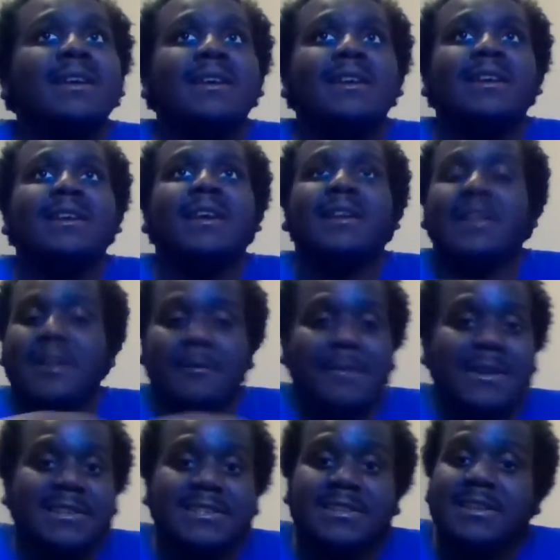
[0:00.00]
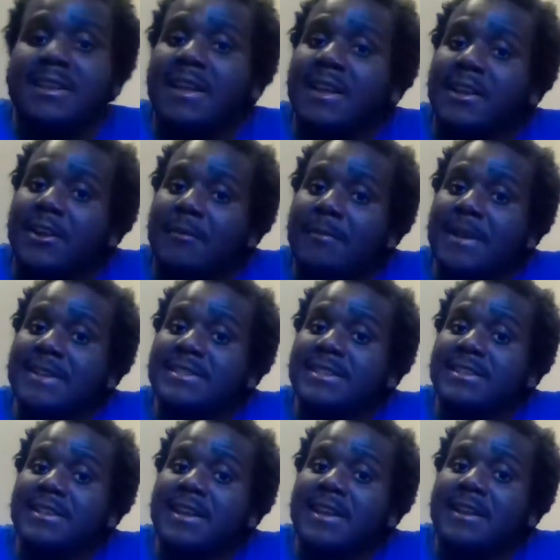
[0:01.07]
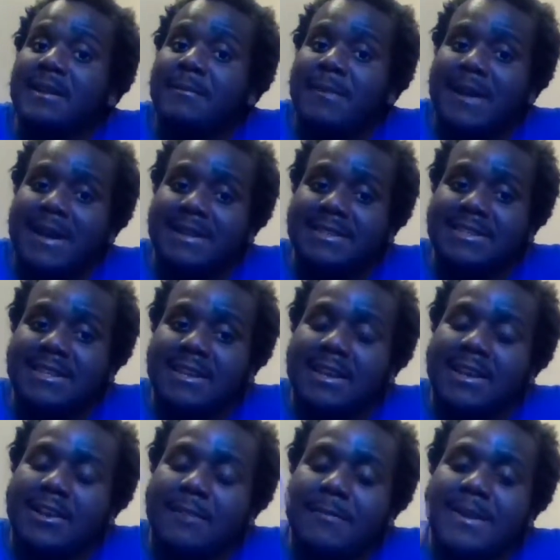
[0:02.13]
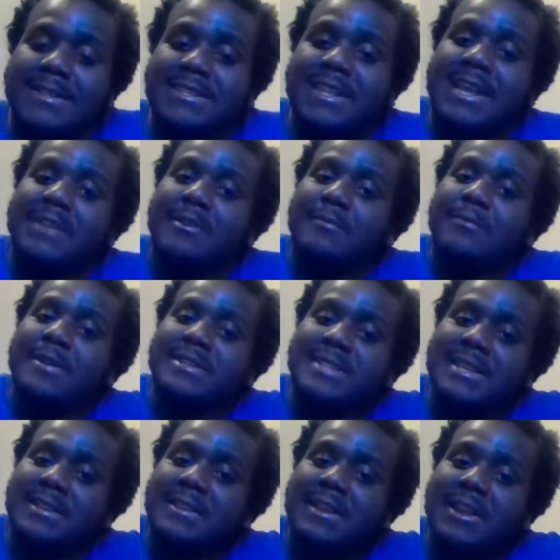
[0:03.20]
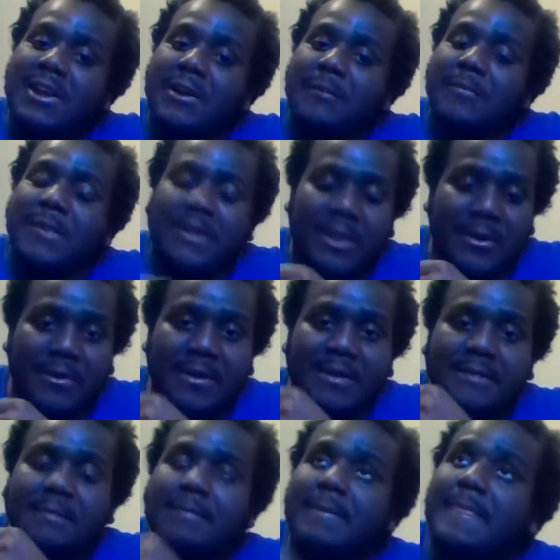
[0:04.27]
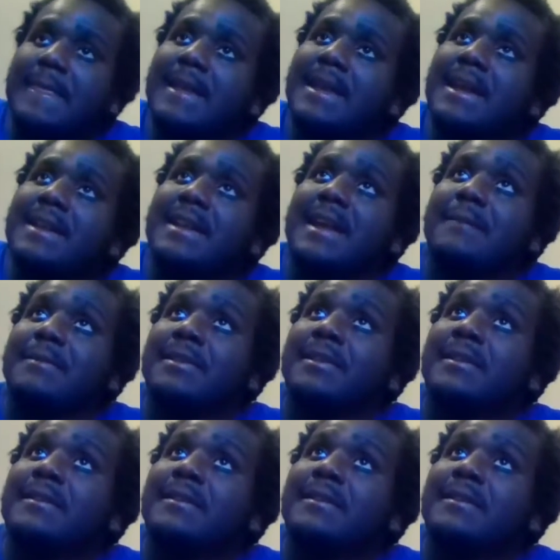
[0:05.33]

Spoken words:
Basically, basically had in prison, the current Nebula